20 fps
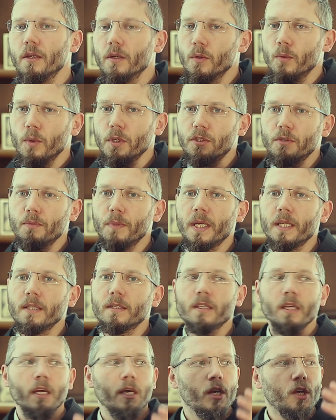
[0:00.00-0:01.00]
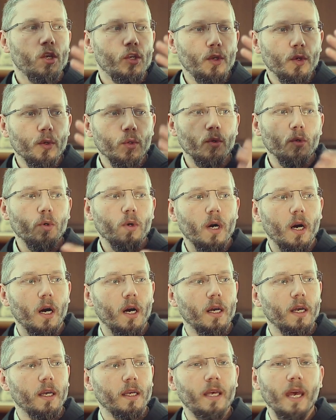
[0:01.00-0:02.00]
Which means you
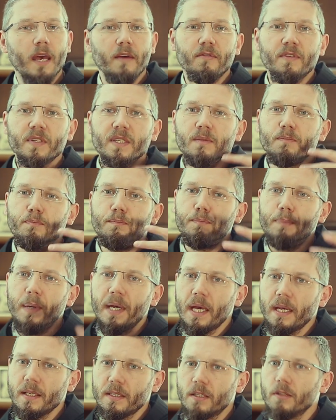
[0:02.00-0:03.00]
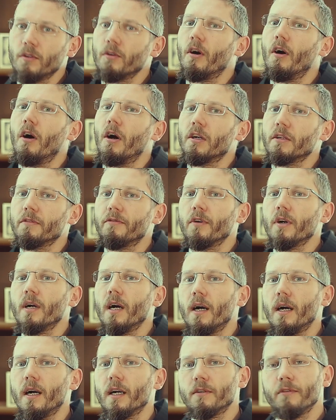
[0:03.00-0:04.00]
gave space in your heart for
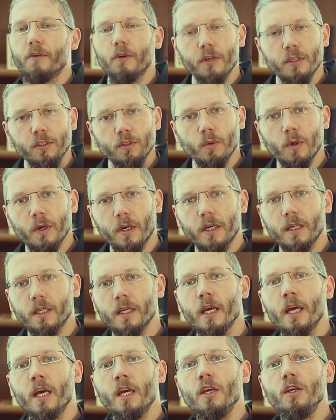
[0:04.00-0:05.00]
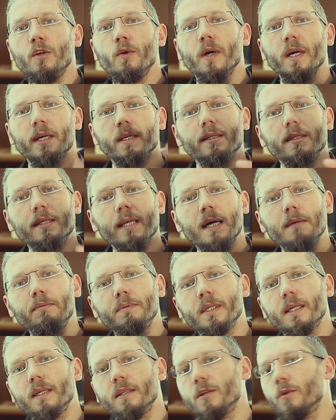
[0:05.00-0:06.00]
God, for His Word. You
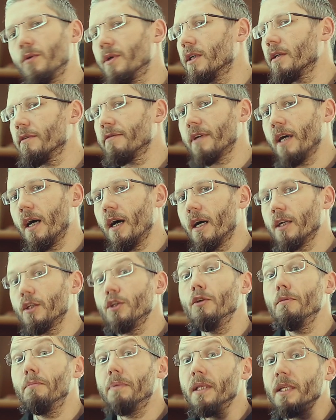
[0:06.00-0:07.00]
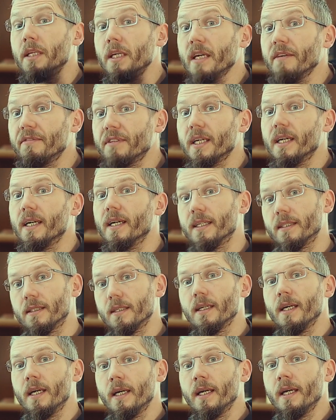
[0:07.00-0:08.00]
accepted the Word of God. You believed
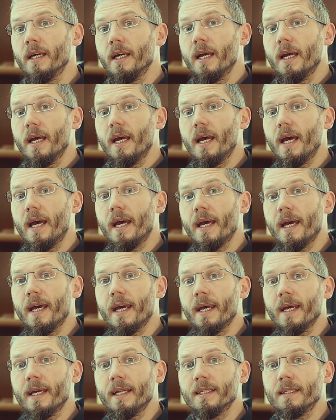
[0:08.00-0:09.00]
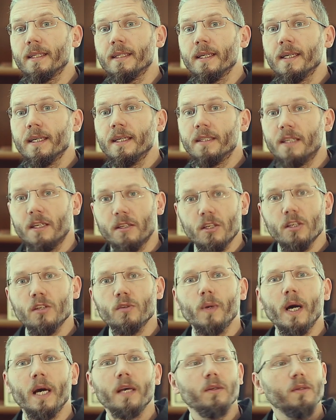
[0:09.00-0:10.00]
it. And this is
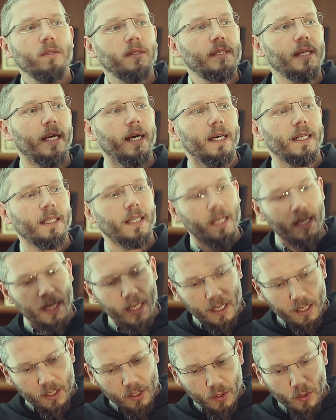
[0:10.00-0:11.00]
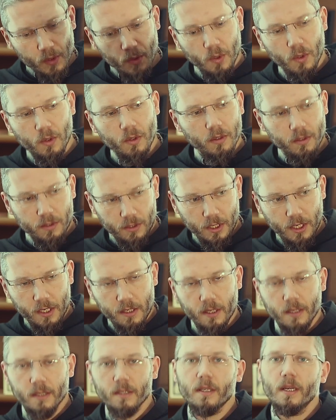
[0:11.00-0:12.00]
why you said, you,
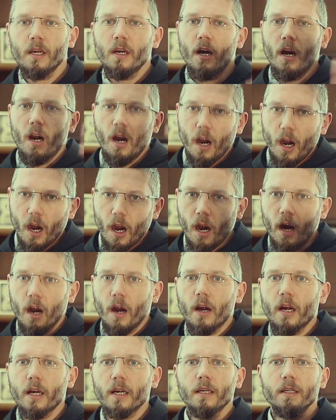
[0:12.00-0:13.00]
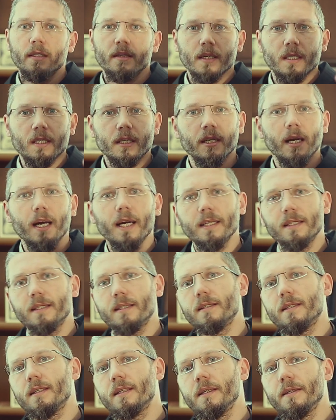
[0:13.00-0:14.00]
Jesus, are the
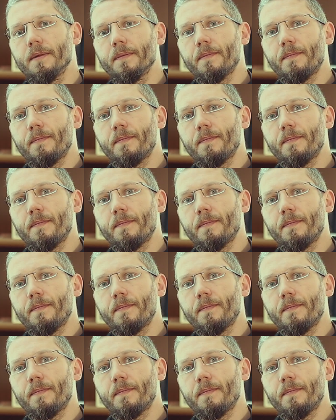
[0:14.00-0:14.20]
Christ.